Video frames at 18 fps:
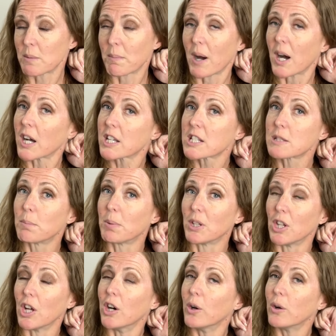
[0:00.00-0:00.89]
box
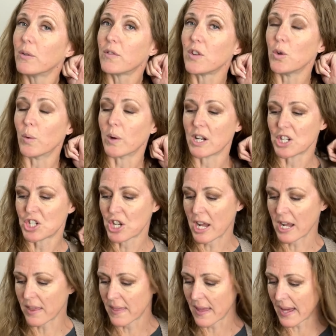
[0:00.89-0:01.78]
below if you want to
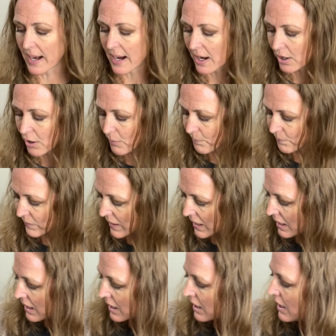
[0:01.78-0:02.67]
check that out.
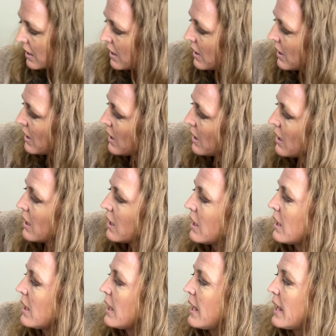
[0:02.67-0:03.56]

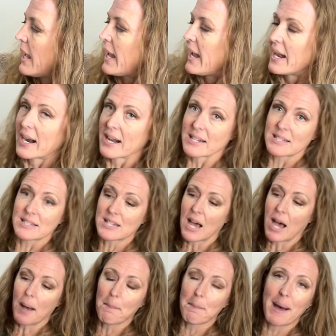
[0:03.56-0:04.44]
And I
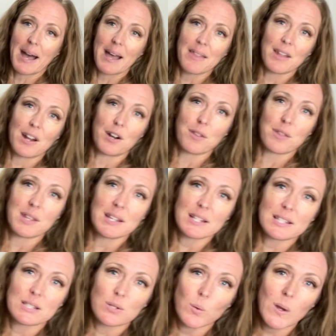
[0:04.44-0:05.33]
stopped by there
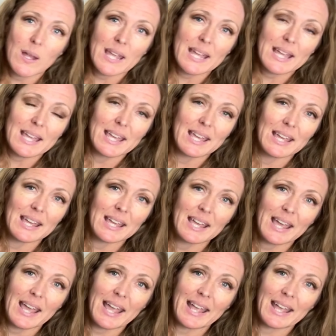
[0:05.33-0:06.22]
this week
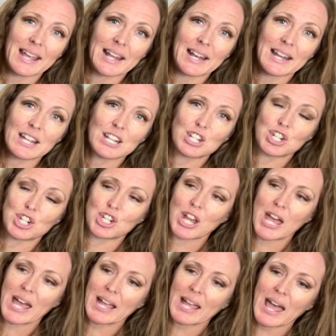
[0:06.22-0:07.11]
and
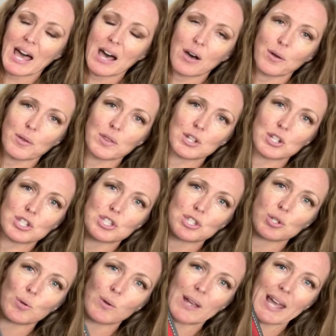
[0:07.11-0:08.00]
check out the
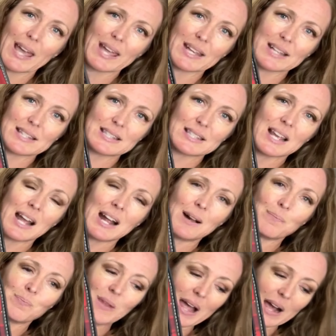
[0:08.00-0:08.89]
suitcase.
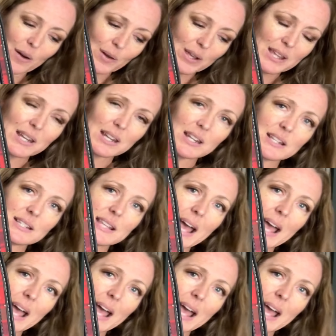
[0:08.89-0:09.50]
Now, it is